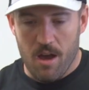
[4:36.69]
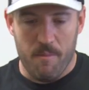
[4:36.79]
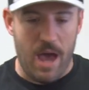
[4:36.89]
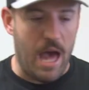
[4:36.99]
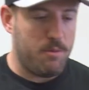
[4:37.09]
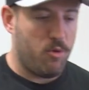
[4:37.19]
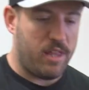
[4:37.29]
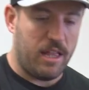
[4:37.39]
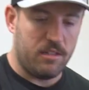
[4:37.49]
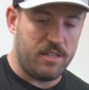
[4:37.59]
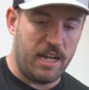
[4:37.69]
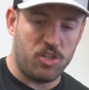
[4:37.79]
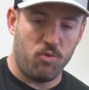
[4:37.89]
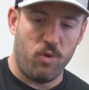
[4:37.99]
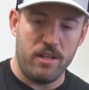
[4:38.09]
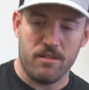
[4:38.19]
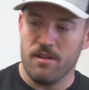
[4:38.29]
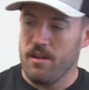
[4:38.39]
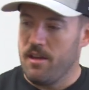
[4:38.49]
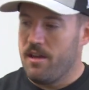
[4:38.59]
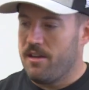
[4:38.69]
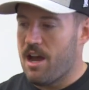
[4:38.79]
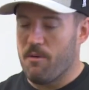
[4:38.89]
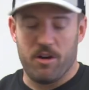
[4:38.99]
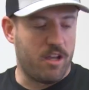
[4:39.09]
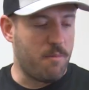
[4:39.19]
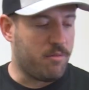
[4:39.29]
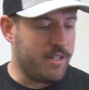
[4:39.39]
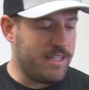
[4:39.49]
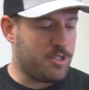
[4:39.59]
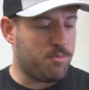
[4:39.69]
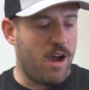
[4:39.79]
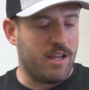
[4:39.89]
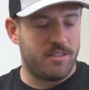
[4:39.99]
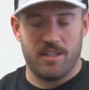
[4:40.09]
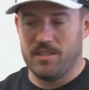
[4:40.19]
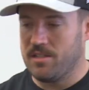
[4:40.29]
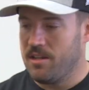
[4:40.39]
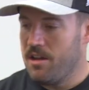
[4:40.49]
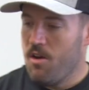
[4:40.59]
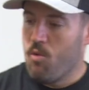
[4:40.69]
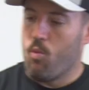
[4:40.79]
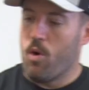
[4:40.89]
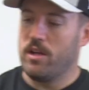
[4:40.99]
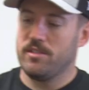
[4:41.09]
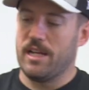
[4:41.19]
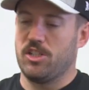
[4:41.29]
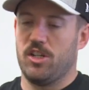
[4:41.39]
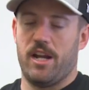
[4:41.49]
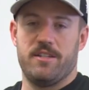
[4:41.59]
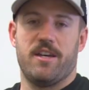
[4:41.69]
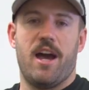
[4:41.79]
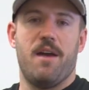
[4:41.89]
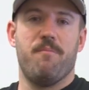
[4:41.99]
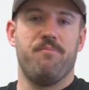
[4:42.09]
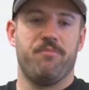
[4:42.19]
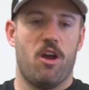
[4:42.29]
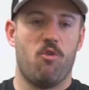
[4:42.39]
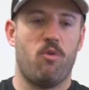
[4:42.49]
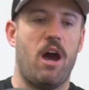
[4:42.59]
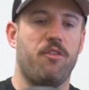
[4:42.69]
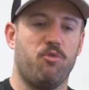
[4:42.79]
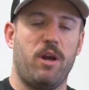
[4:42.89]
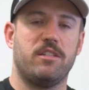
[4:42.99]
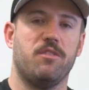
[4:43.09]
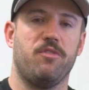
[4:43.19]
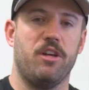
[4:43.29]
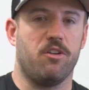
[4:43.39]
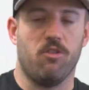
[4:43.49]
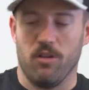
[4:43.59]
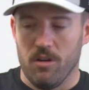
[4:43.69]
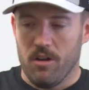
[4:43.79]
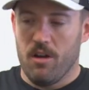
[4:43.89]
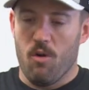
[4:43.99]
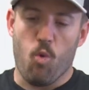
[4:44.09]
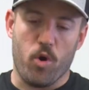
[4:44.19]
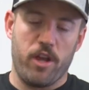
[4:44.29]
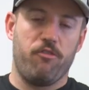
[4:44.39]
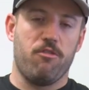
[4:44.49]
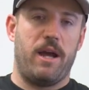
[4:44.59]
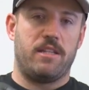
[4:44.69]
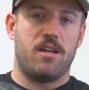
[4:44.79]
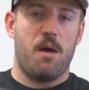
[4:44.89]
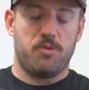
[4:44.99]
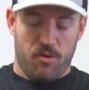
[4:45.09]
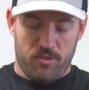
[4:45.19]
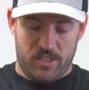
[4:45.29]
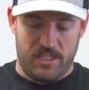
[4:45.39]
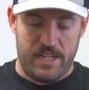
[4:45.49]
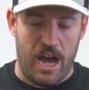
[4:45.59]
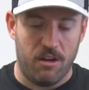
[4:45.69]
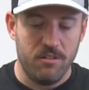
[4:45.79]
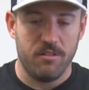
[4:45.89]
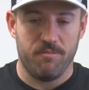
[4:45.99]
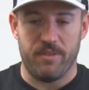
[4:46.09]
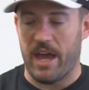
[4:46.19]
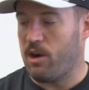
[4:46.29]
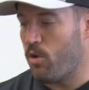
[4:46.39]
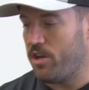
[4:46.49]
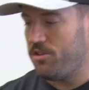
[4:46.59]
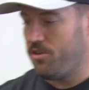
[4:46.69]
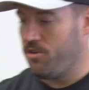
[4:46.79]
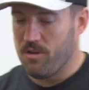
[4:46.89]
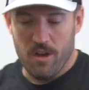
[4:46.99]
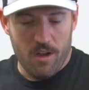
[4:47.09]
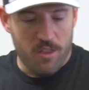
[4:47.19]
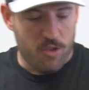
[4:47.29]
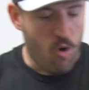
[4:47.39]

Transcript: I'm happy with how the section went. Now I'm gonna complete this process one section at a time around the rest of the vehicle, working from my top surfaces down. I don't want to do the